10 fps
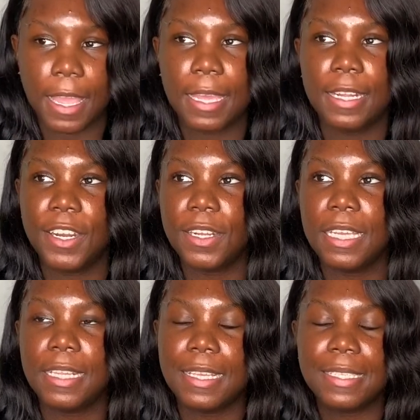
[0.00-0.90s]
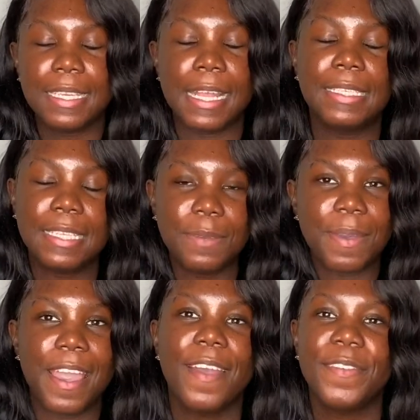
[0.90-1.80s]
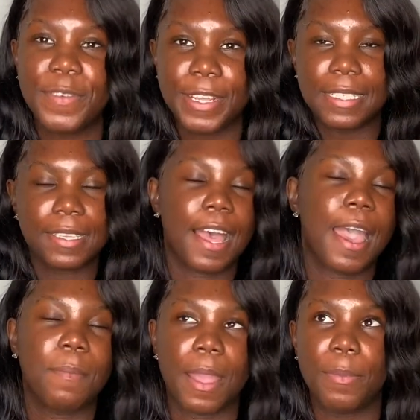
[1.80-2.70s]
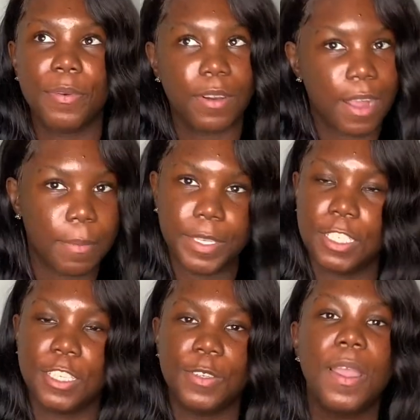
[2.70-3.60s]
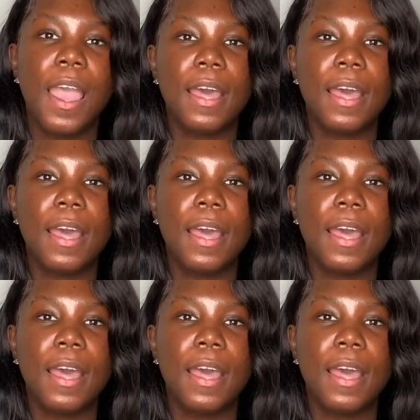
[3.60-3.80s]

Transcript: Like literally this gets them every time, I promise you.